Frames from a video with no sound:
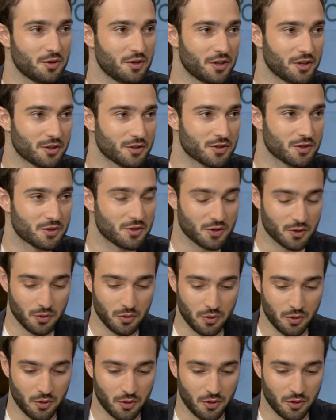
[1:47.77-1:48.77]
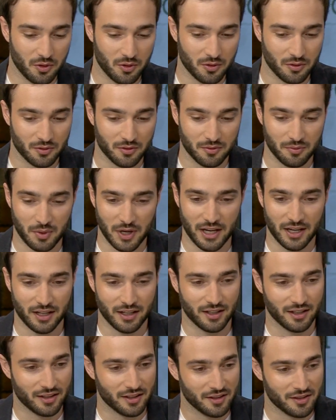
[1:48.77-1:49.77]
years at school
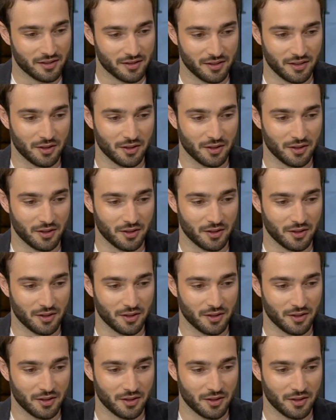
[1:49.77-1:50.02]
paying,